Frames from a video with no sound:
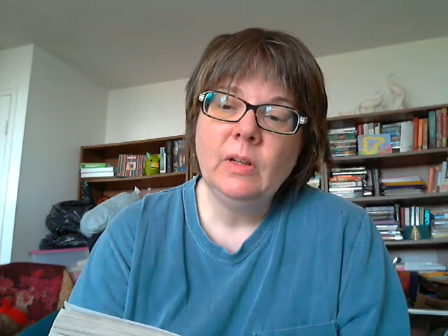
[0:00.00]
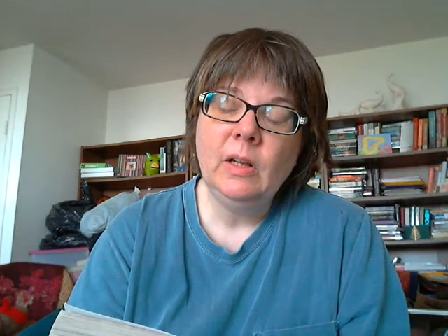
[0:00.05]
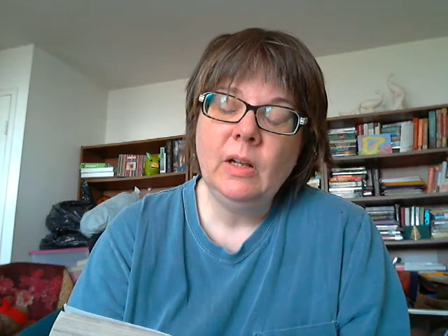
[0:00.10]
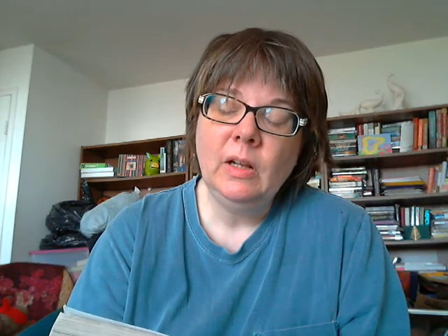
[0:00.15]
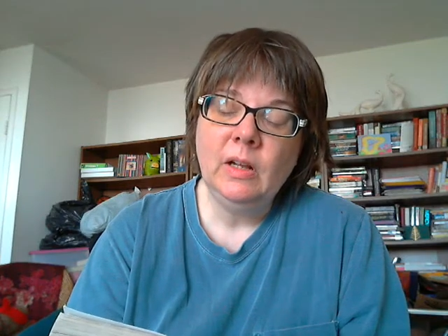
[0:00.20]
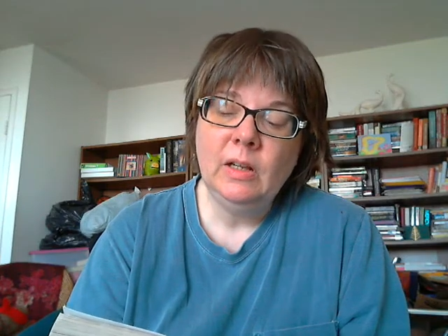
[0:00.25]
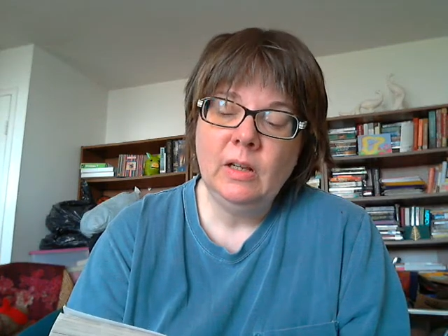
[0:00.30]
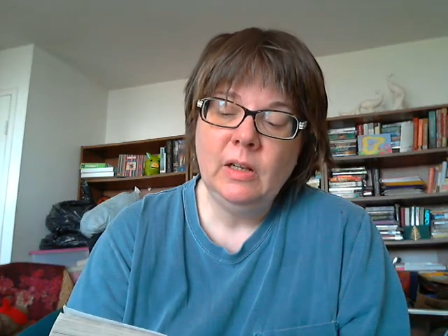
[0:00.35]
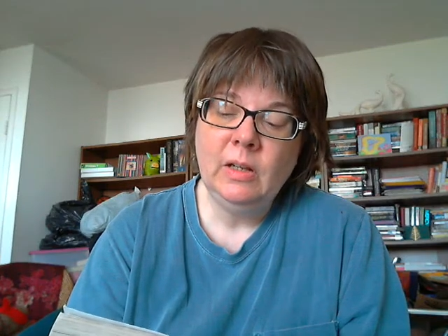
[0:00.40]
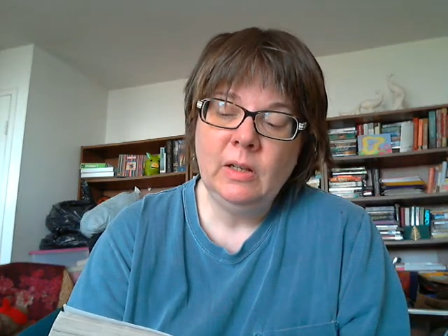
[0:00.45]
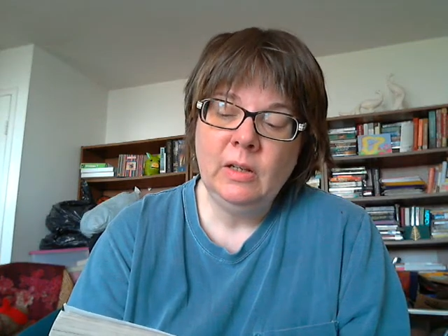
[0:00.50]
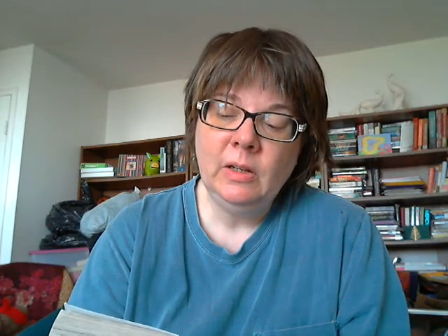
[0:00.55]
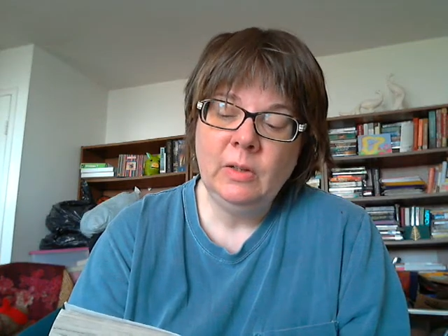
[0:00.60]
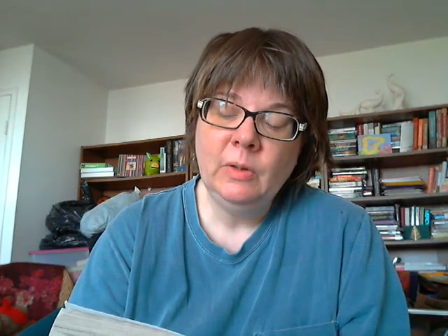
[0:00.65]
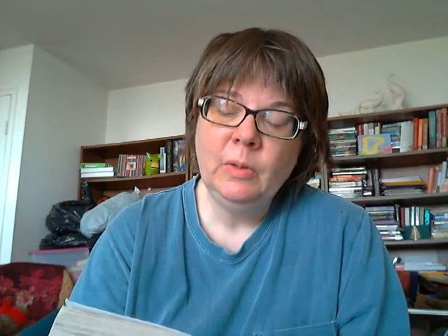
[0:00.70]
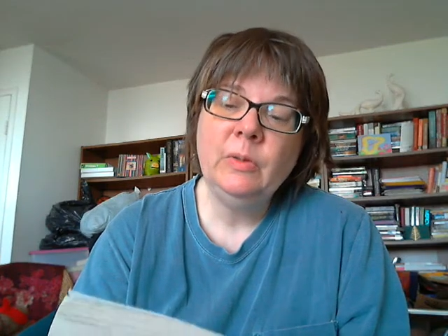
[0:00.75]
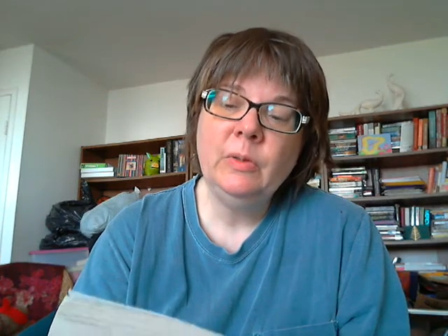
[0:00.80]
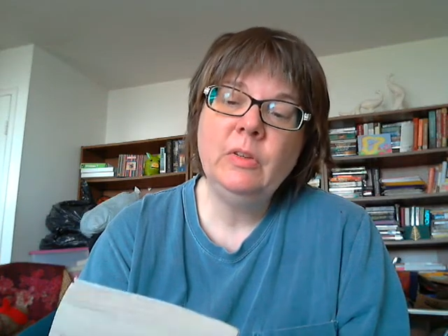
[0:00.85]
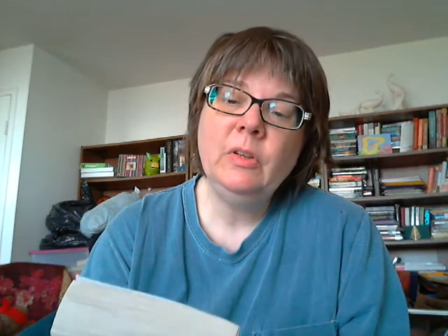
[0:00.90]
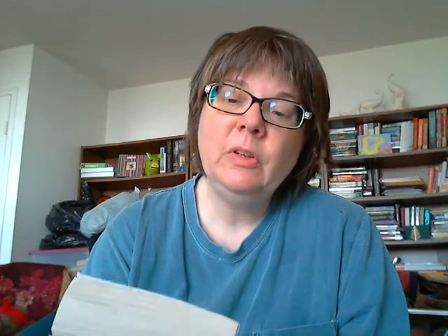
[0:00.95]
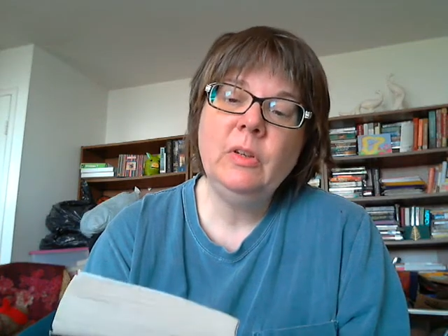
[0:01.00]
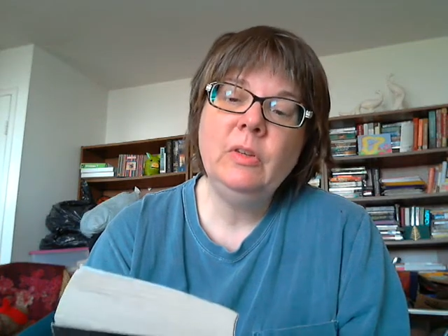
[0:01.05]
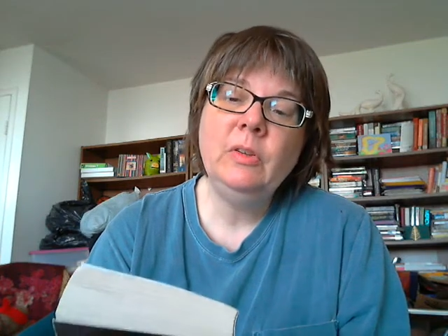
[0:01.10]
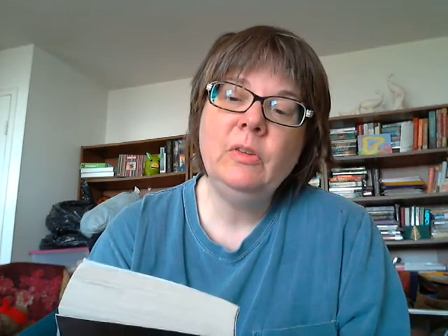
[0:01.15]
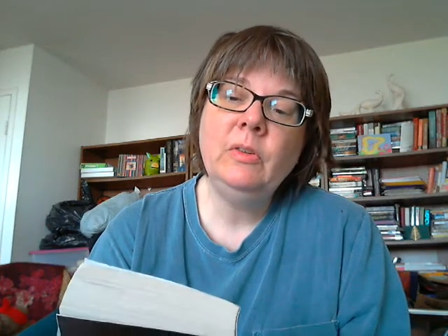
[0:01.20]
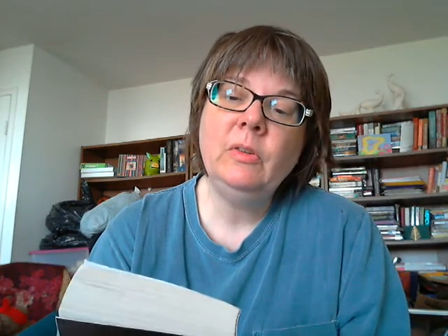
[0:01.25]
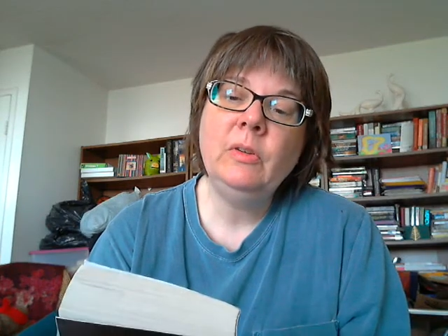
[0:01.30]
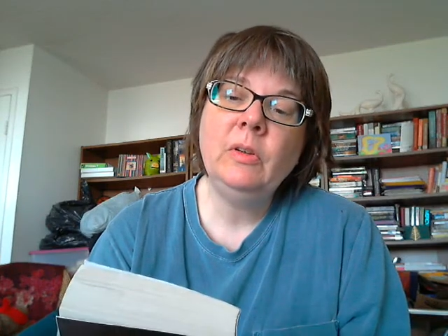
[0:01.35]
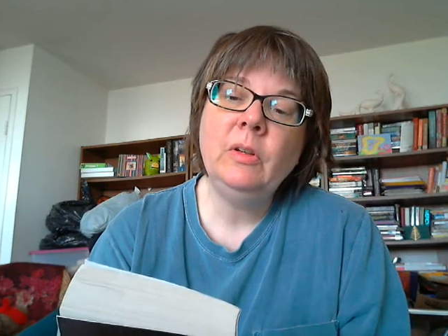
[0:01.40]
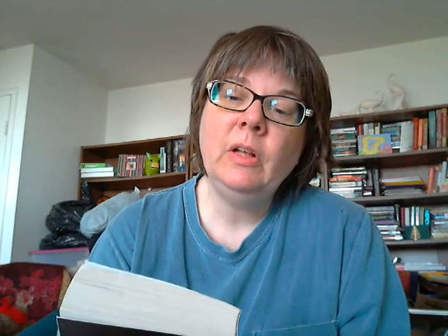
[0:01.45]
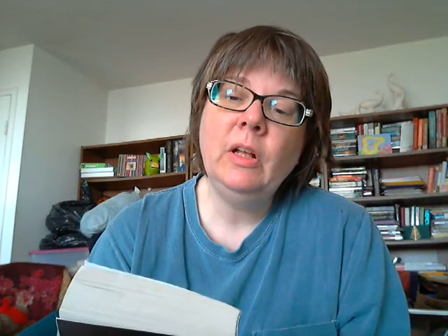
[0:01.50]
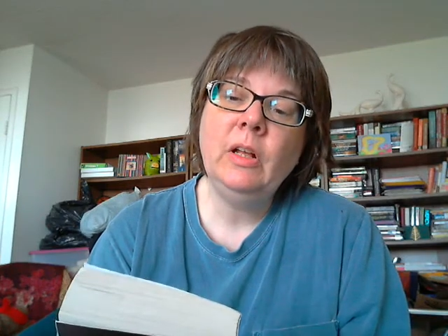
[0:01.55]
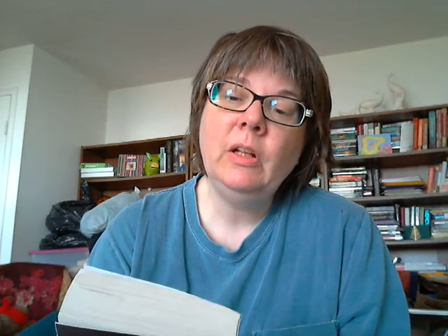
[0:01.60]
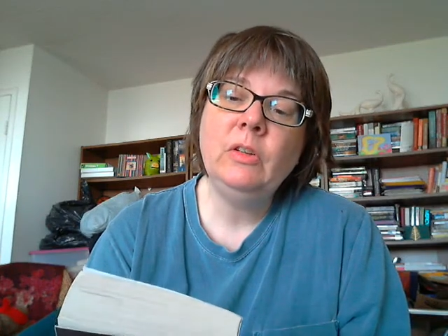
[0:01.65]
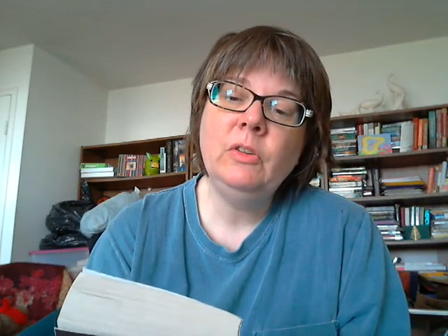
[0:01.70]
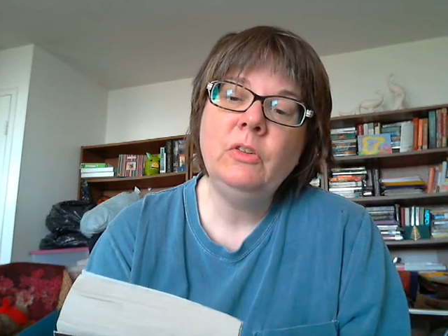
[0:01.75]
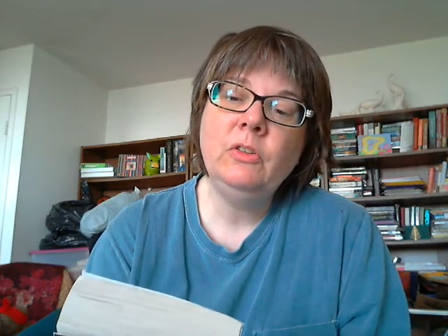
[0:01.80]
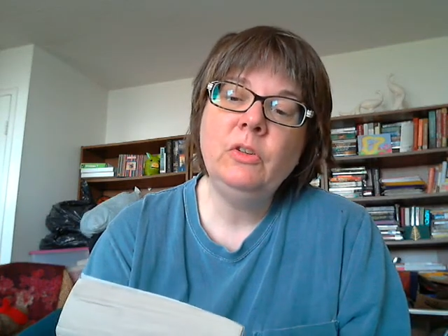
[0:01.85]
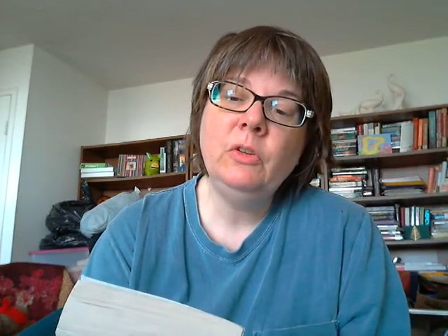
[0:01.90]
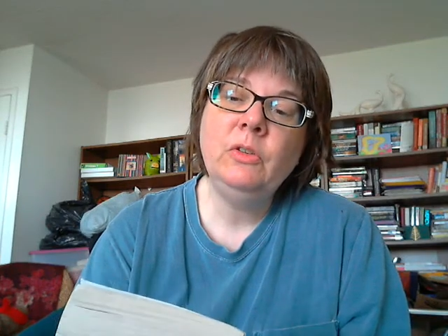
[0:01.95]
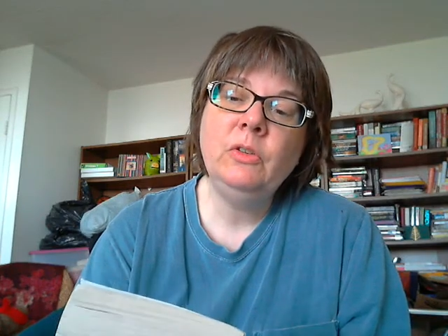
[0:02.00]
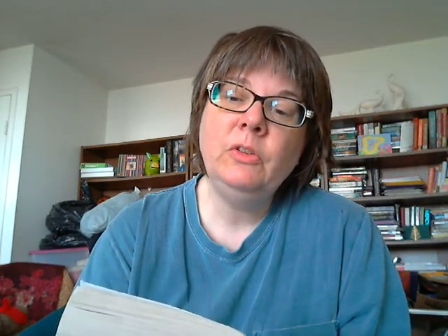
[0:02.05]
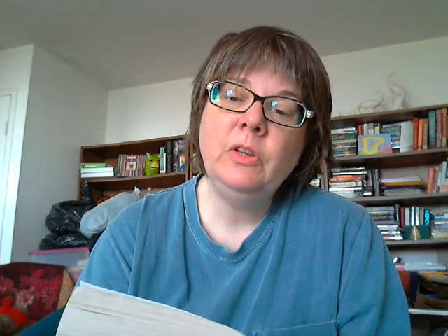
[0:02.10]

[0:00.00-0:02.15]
it says, shows